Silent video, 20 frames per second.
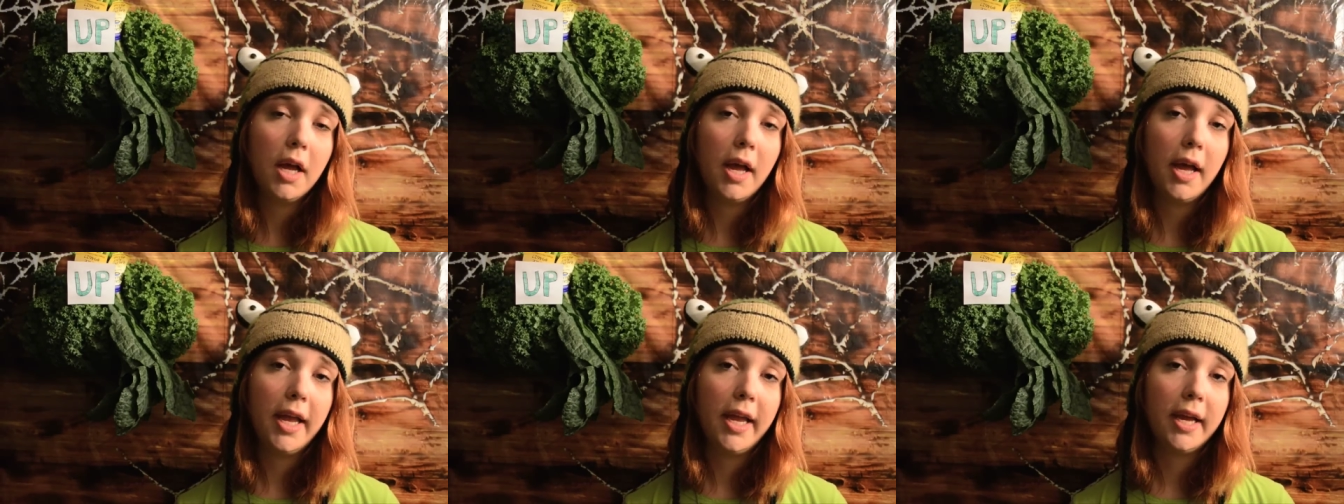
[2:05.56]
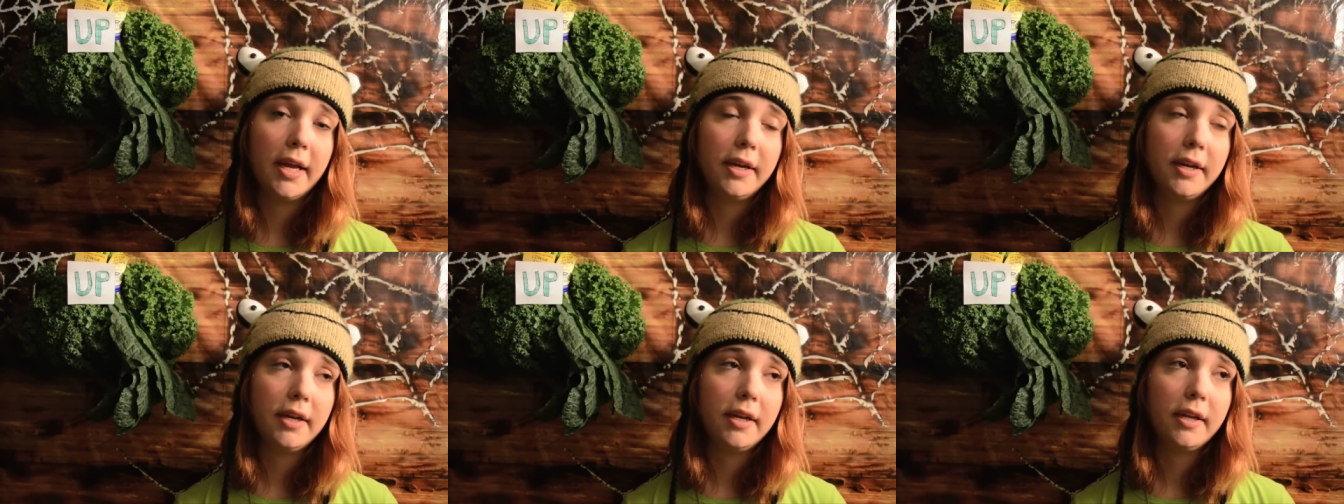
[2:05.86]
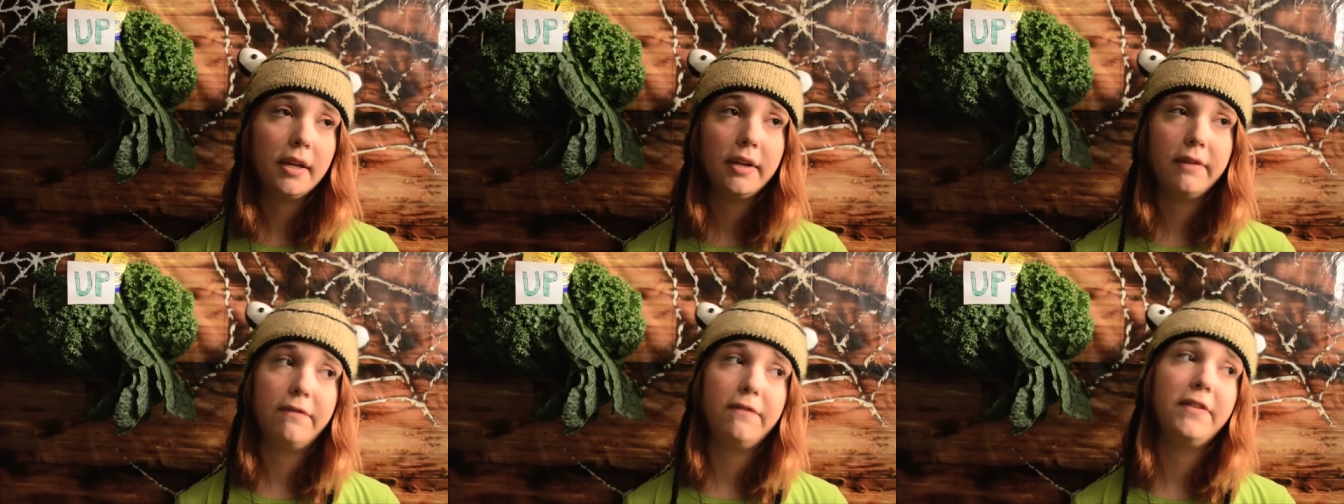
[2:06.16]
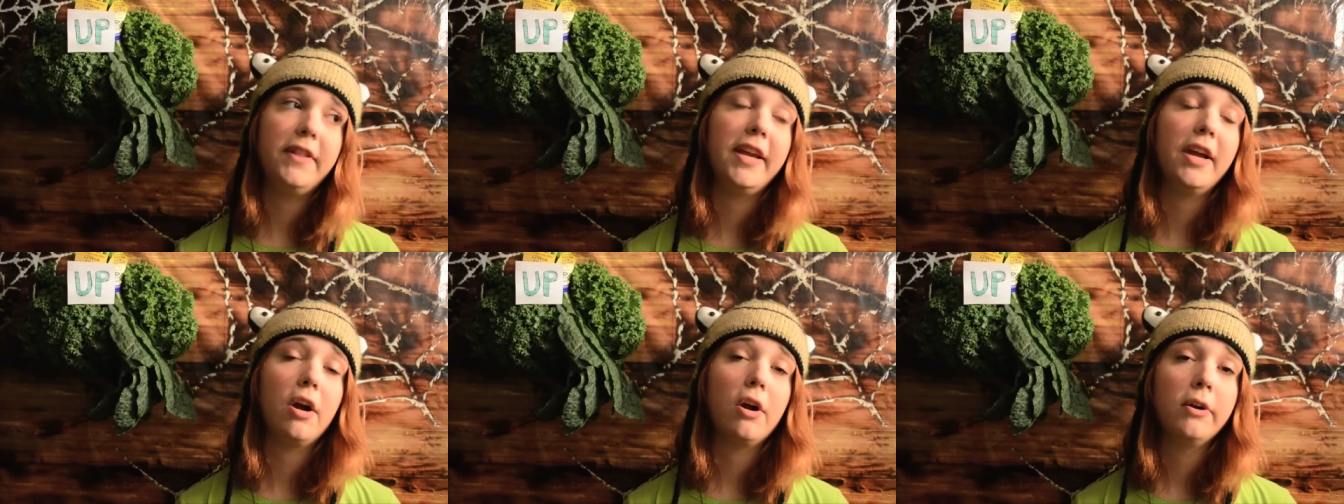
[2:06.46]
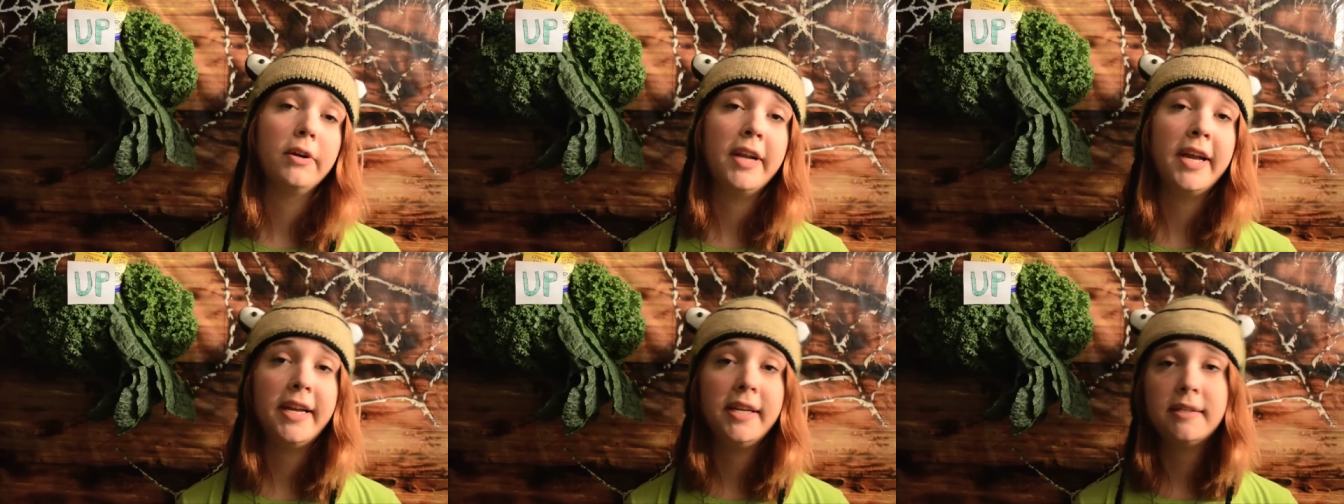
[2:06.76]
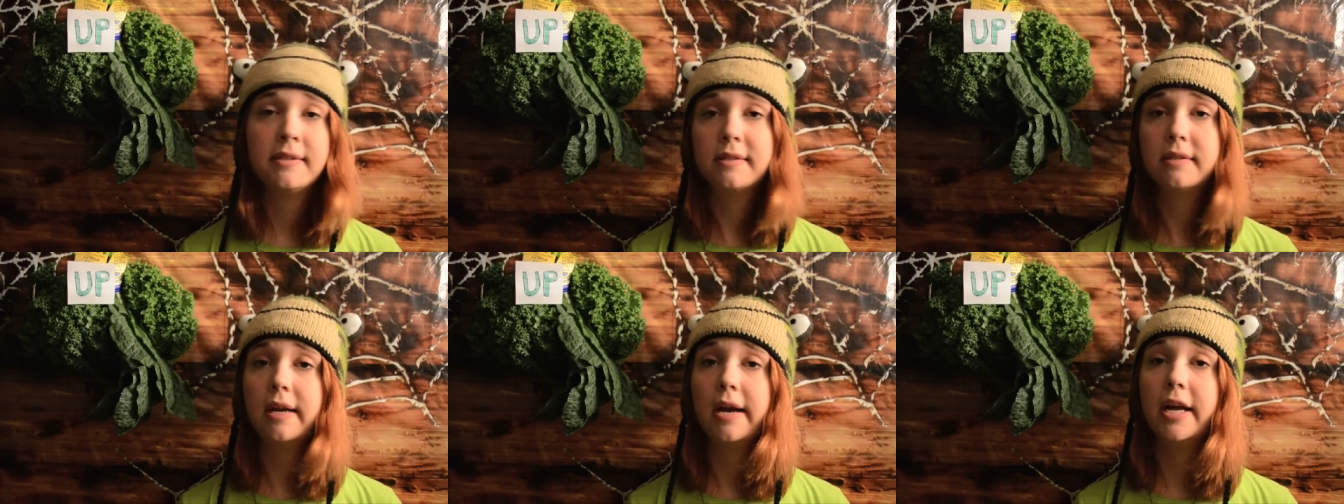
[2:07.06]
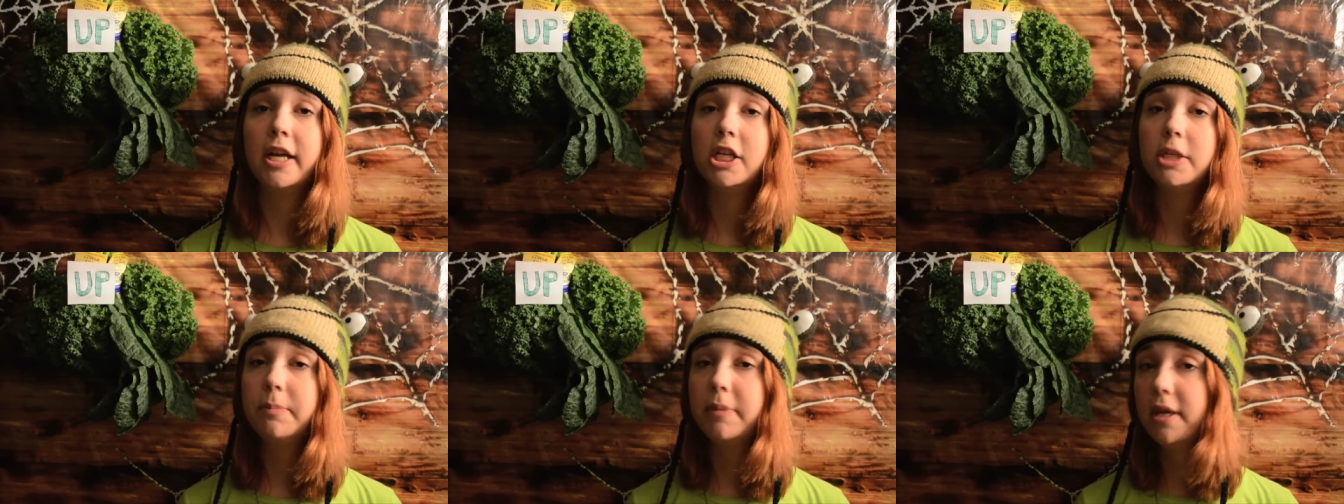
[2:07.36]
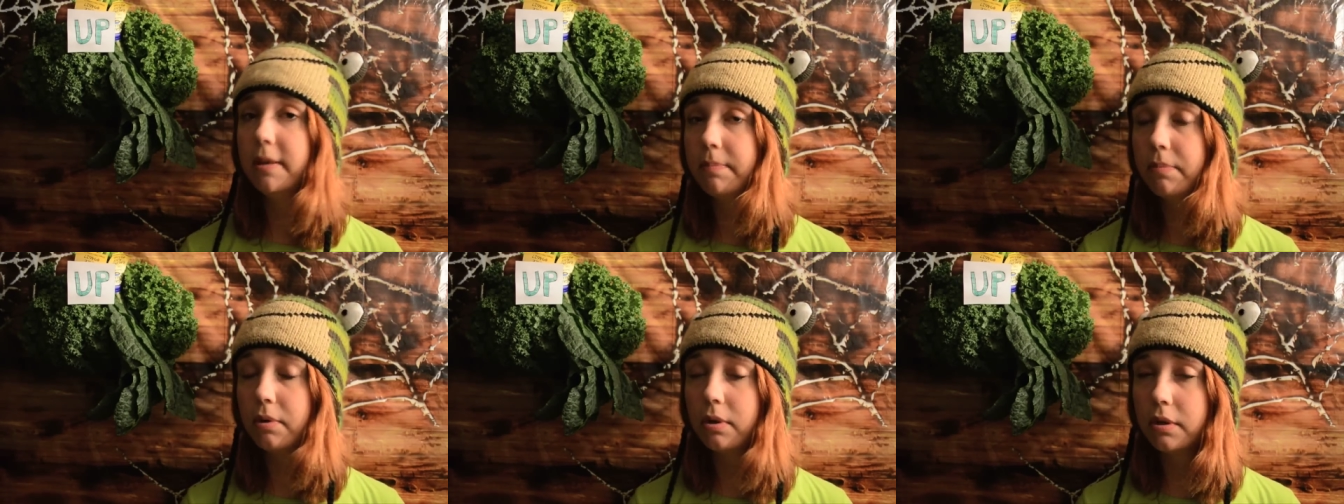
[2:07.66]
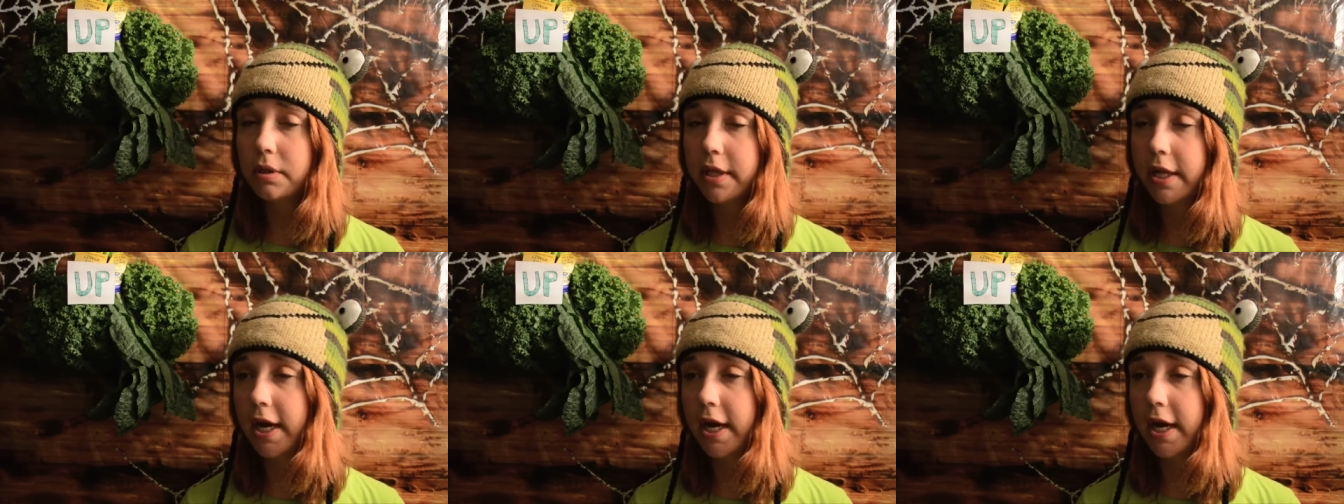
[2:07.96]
And if they are nice, kind people,